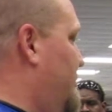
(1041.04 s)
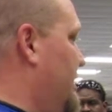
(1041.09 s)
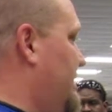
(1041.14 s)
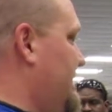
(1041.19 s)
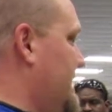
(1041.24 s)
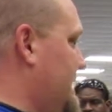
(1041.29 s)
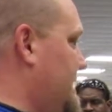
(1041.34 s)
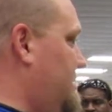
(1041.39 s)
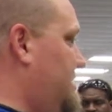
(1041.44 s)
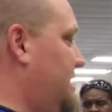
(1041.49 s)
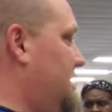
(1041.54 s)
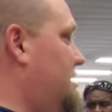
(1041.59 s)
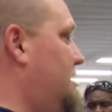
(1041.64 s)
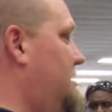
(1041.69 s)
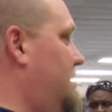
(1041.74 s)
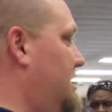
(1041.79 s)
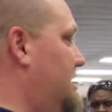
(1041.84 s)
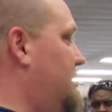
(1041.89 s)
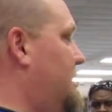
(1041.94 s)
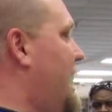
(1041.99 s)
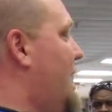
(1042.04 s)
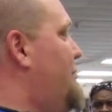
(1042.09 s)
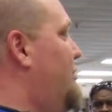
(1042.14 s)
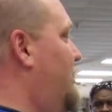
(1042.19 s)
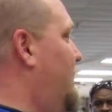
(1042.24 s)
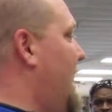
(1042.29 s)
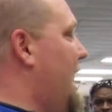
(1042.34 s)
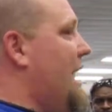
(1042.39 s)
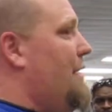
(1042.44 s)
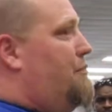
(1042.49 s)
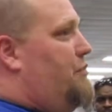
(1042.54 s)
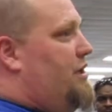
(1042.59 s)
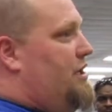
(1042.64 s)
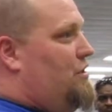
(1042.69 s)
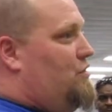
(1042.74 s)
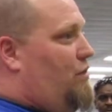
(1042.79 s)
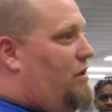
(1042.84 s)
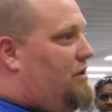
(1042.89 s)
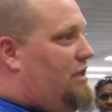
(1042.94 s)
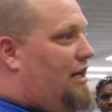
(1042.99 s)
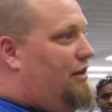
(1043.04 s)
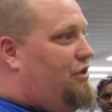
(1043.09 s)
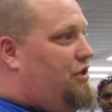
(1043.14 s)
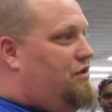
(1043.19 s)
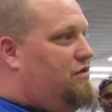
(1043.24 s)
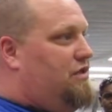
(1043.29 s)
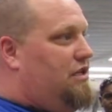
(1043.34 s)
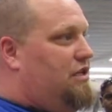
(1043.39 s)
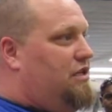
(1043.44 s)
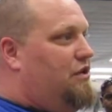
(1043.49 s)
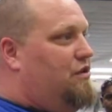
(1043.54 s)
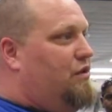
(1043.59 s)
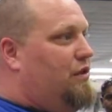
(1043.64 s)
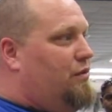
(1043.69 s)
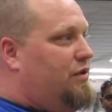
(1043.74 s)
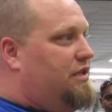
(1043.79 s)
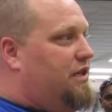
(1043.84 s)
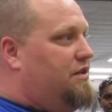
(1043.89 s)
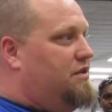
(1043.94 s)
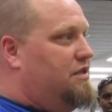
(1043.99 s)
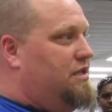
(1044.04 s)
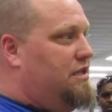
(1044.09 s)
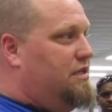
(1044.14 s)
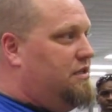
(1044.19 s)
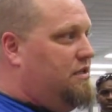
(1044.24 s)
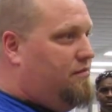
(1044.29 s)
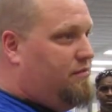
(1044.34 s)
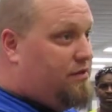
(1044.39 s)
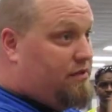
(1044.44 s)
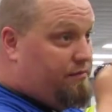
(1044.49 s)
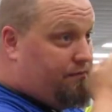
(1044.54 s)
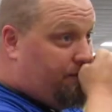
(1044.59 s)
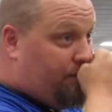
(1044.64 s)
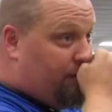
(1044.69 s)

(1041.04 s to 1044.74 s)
But this type of lapping is what they're usually doing with their systems.